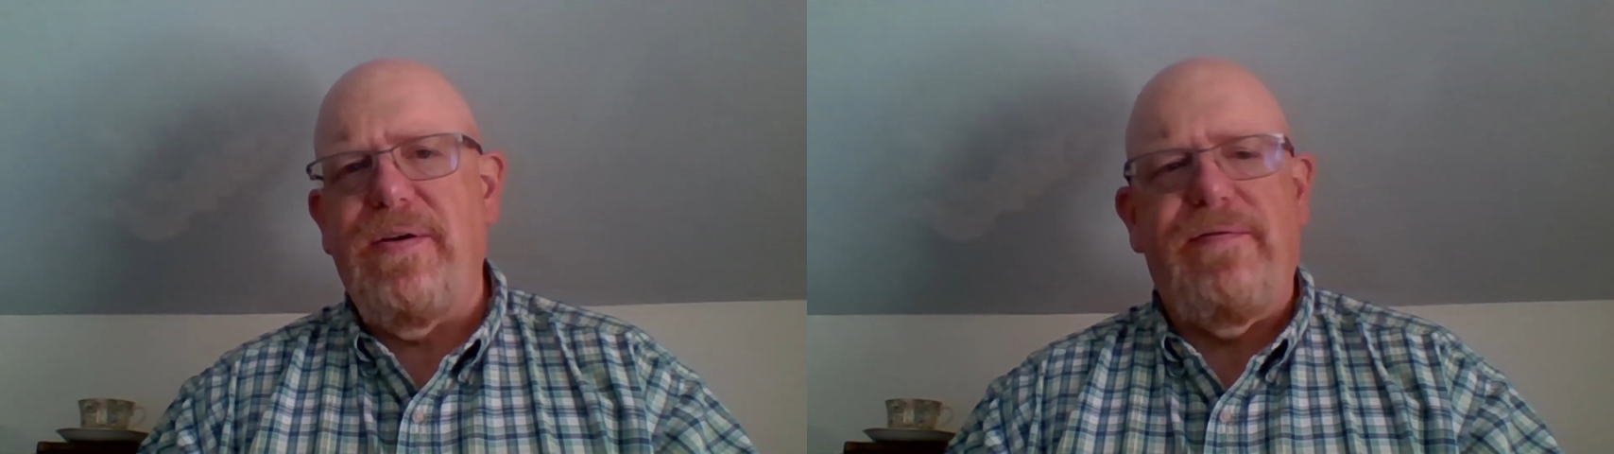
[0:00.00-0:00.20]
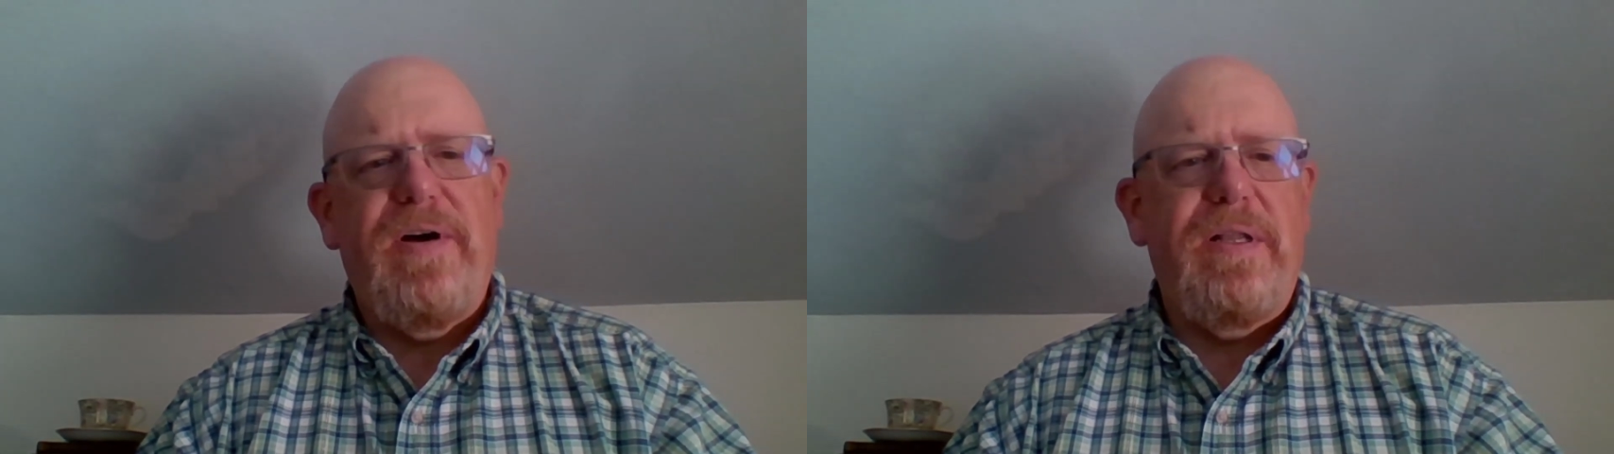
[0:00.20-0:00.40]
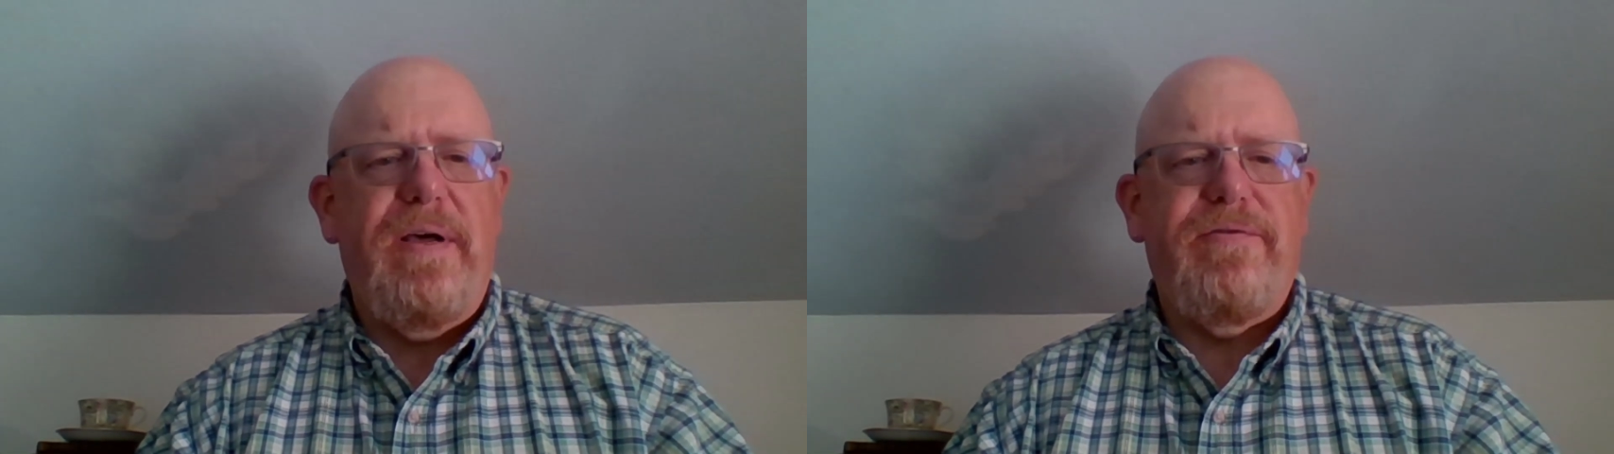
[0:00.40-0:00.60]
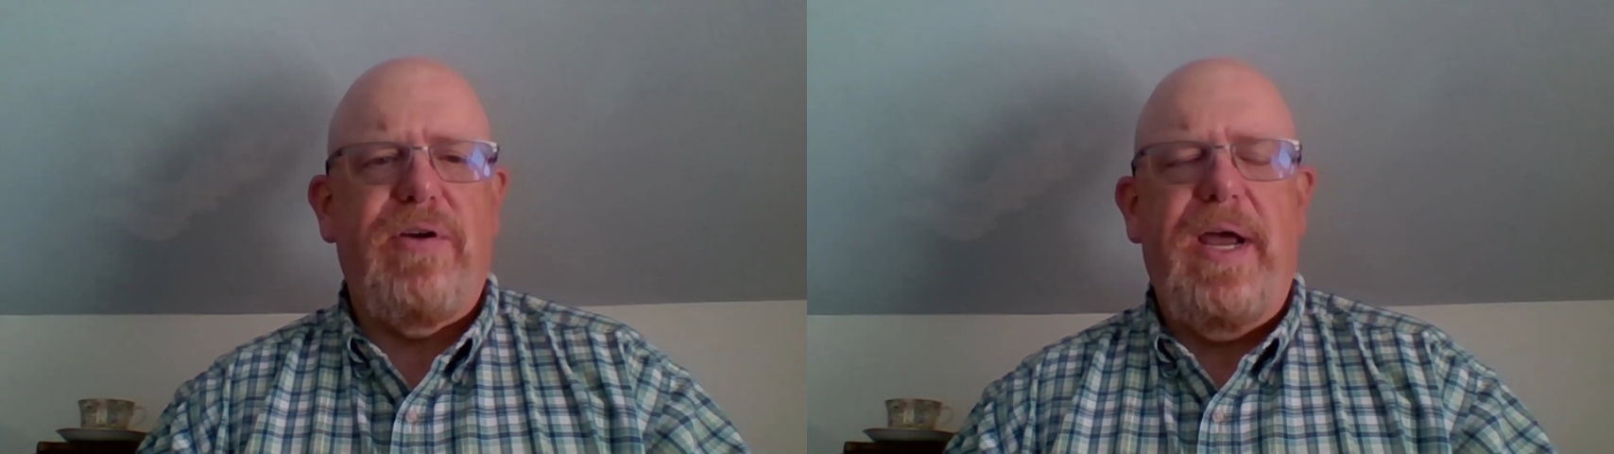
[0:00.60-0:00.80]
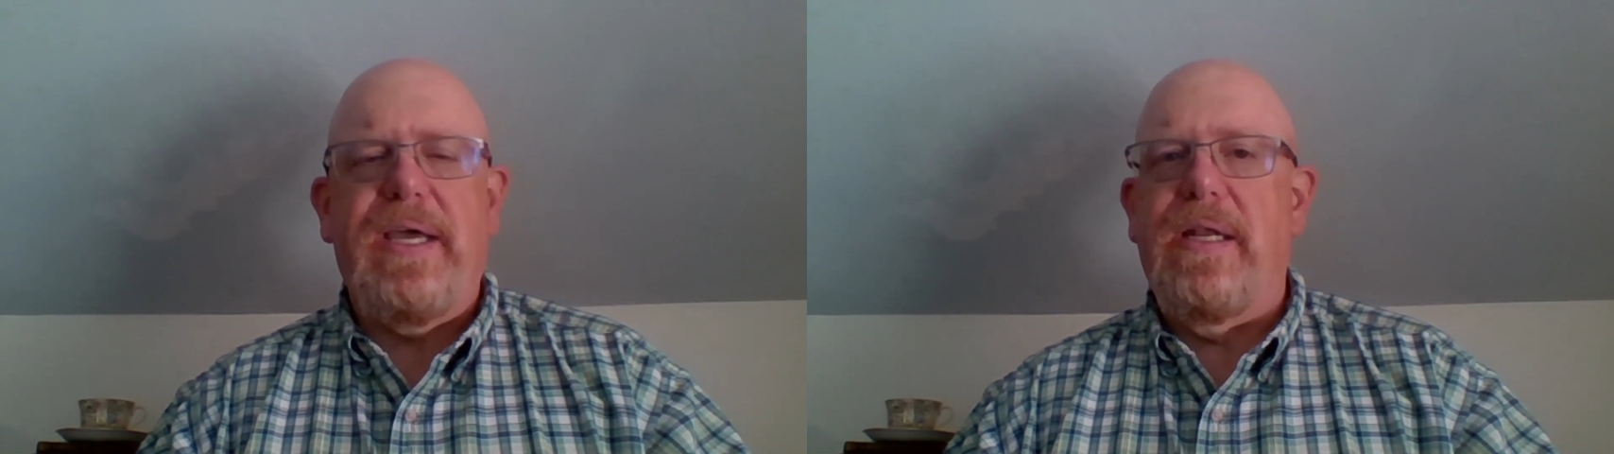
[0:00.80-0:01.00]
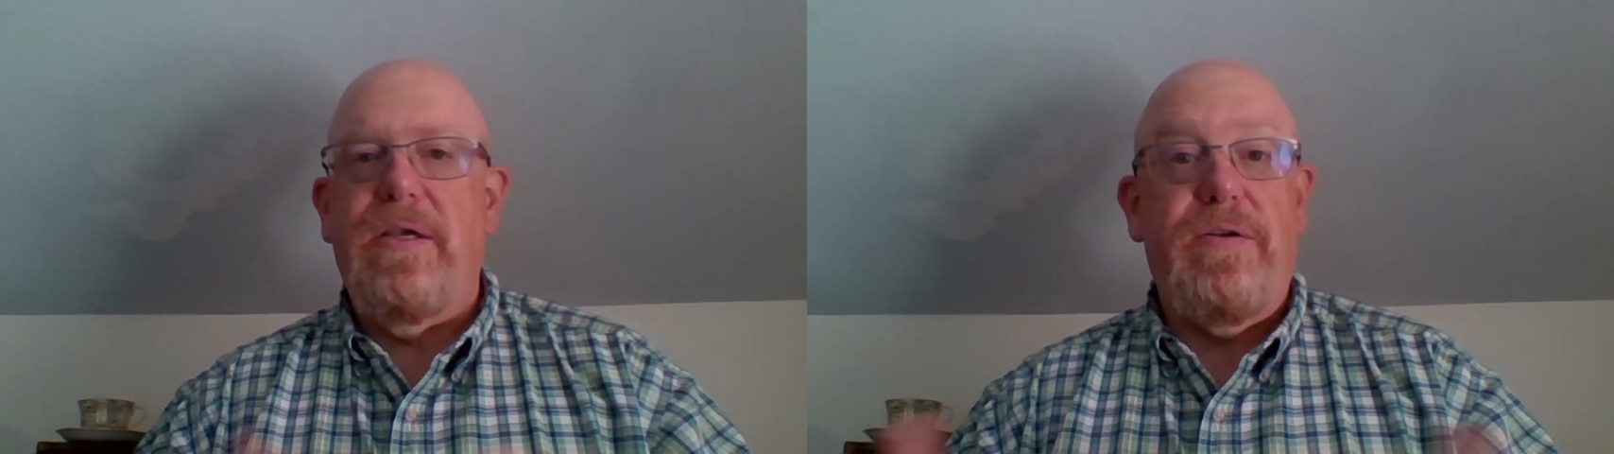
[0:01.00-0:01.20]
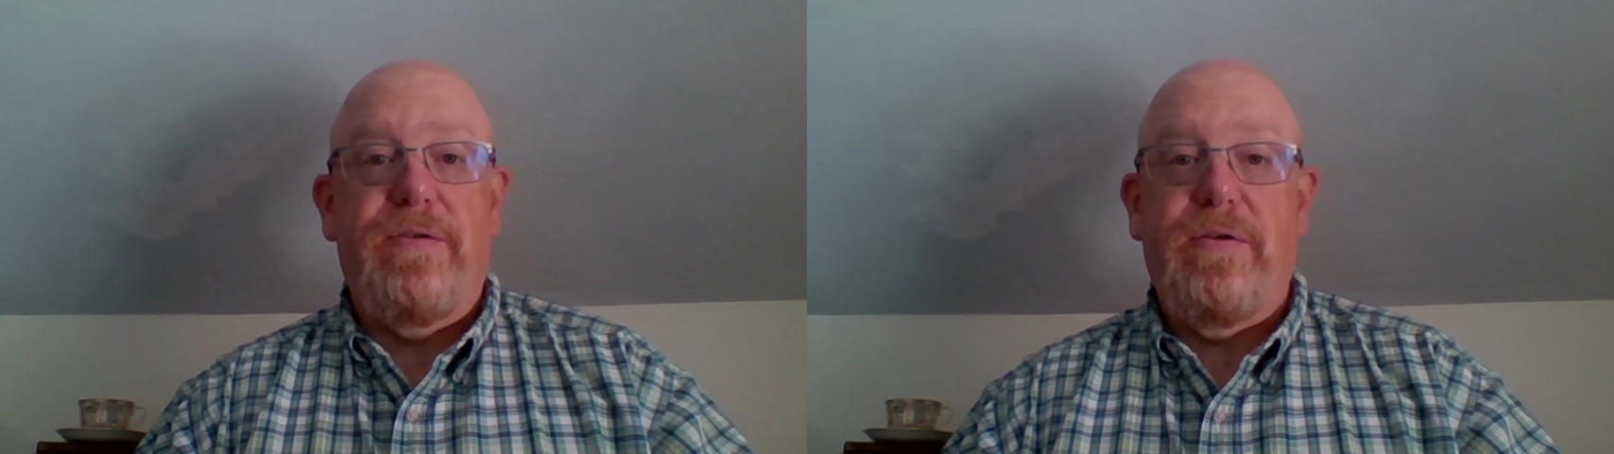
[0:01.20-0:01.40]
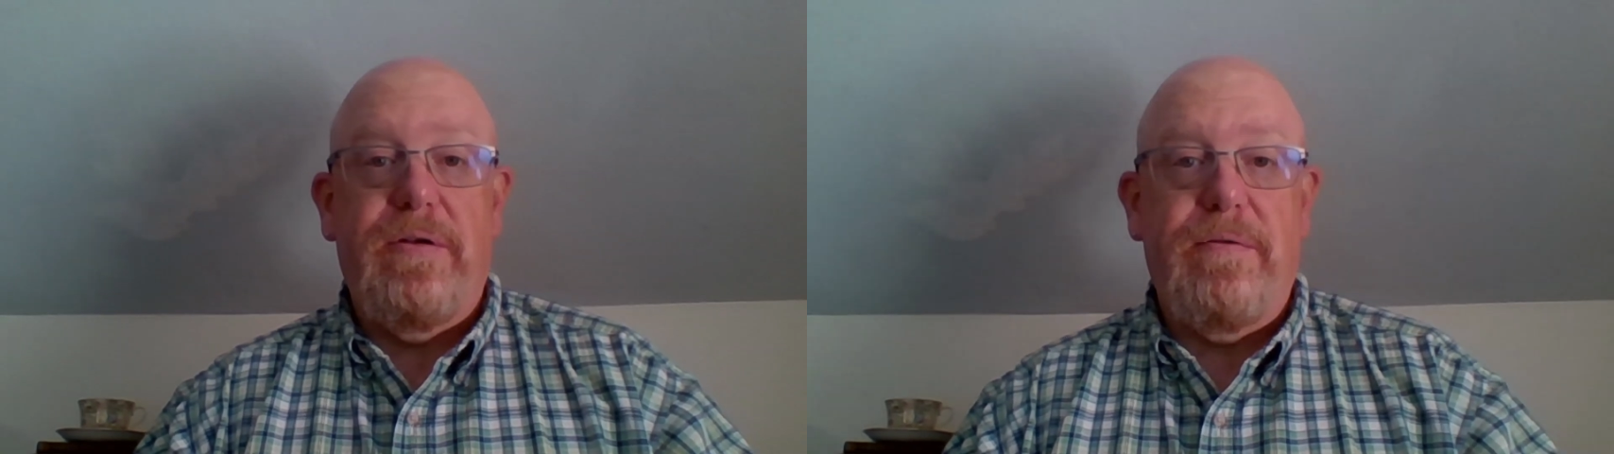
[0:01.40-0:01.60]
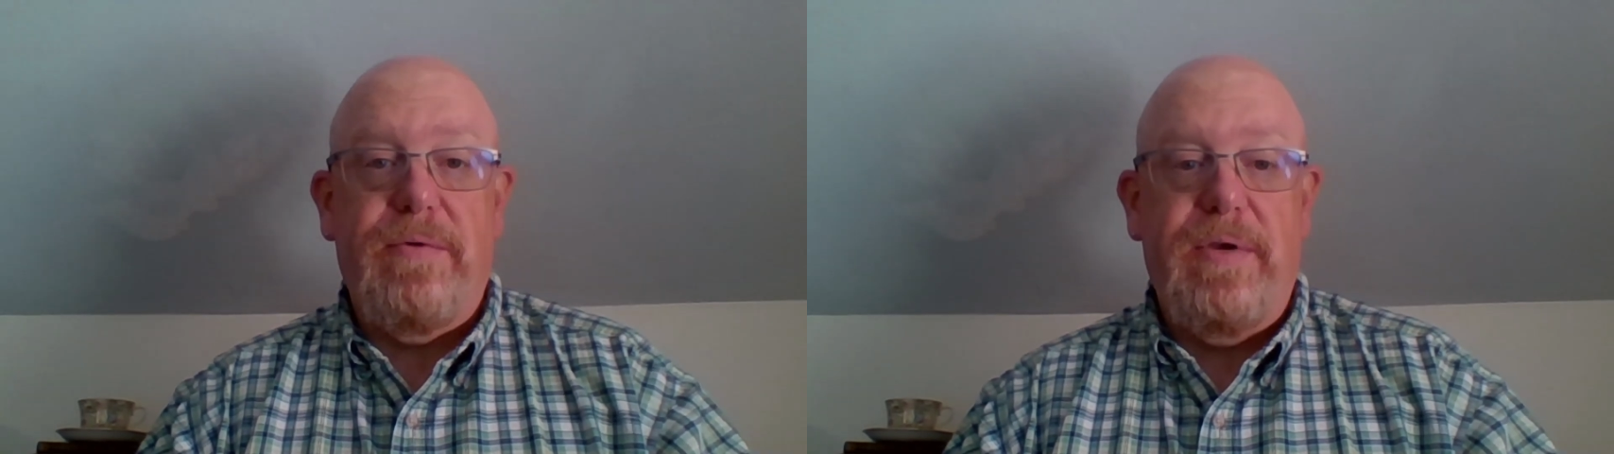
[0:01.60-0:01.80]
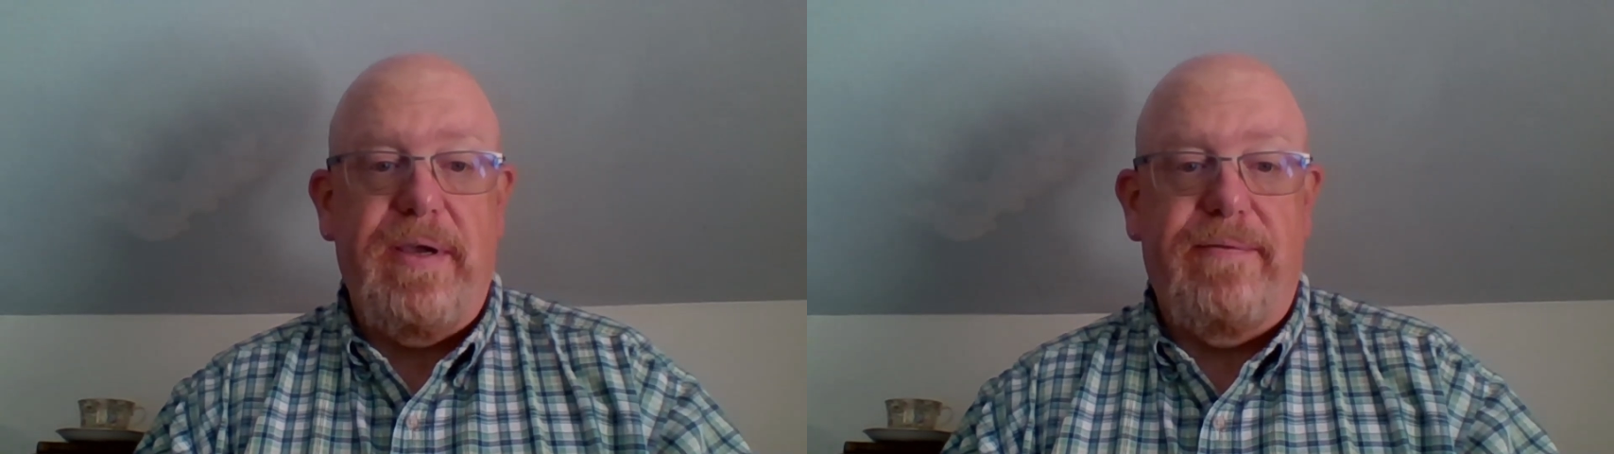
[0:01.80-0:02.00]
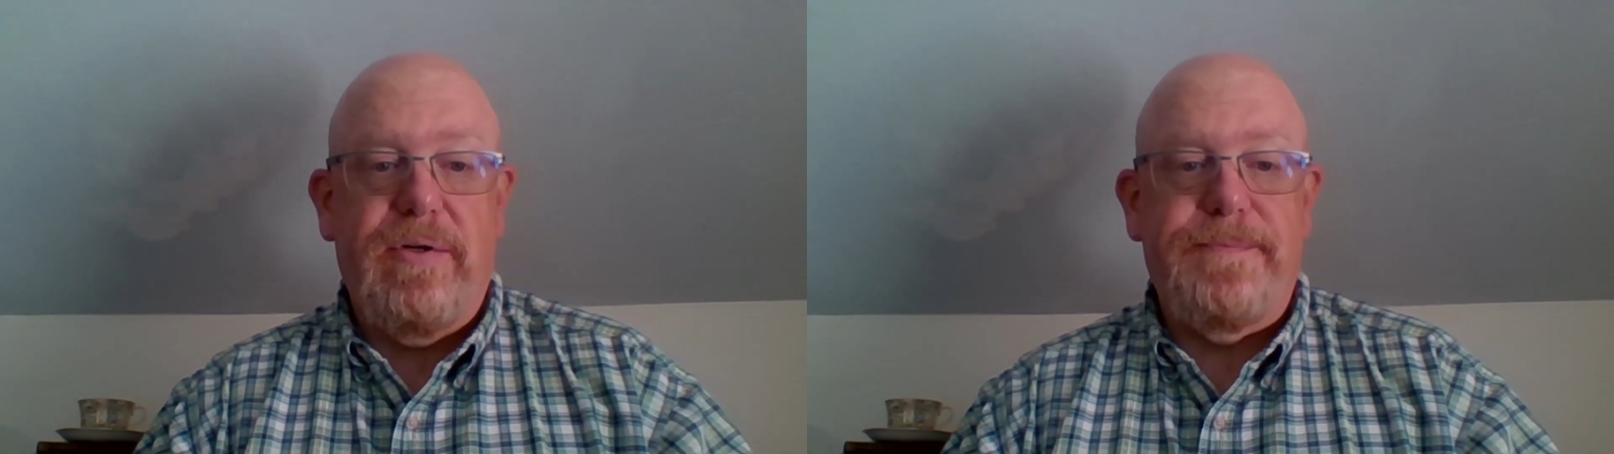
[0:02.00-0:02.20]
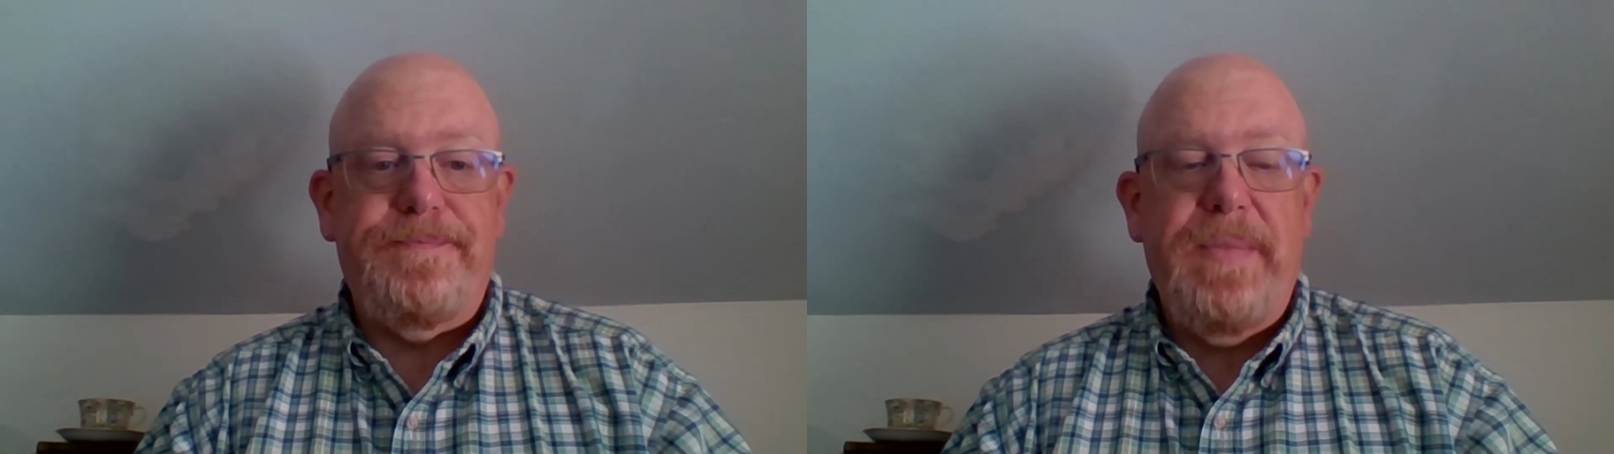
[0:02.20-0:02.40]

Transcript: you fall off track and you just couldn't recover.